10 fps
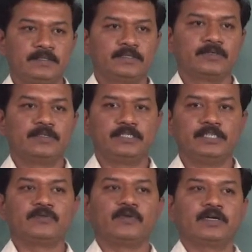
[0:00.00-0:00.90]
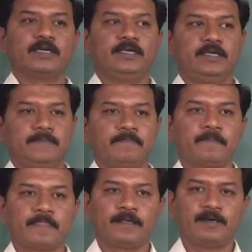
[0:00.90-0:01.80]
So this is what I
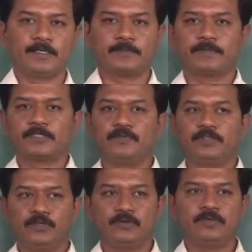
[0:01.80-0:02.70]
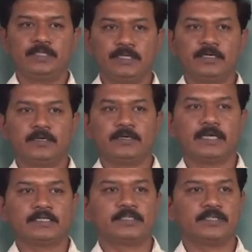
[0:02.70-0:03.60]
expressed with you in the
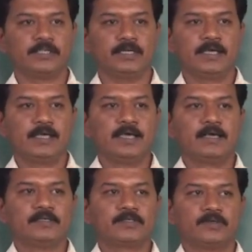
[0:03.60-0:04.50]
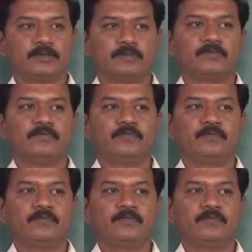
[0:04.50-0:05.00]
last session. So